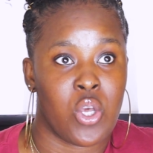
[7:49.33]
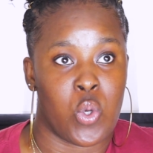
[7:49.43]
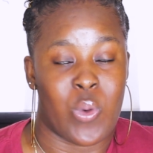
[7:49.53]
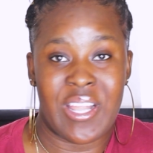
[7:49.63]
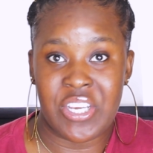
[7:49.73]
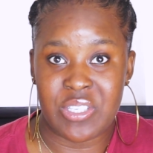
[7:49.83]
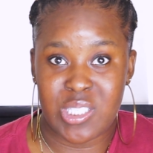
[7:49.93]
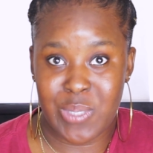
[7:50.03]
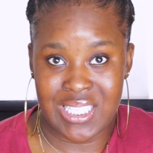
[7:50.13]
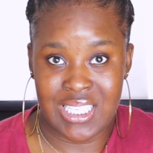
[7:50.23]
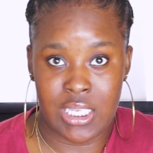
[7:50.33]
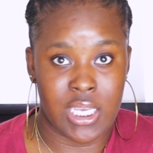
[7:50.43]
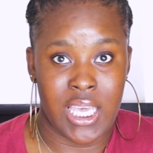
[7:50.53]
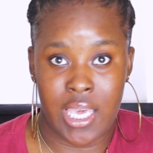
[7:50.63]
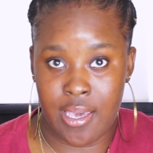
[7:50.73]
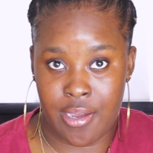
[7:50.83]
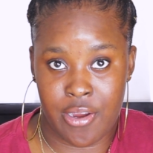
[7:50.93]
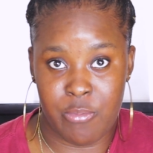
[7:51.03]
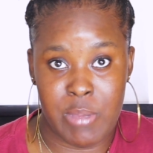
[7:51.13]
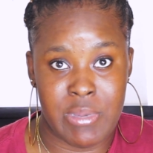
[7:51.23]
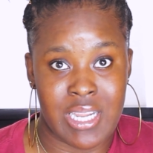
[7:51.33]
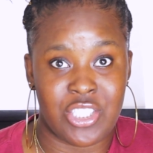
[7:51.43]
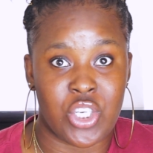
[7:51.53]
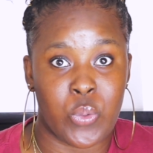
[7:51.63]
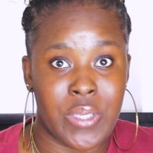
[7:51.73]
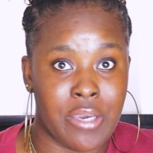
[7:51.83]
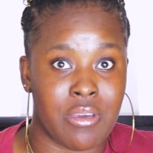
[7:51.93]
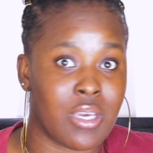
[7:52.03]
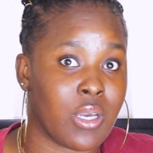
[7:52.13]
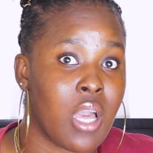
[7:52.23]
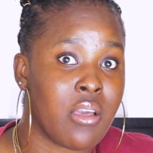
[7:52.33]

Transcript: while you're sweating hair, remember that you're wearing,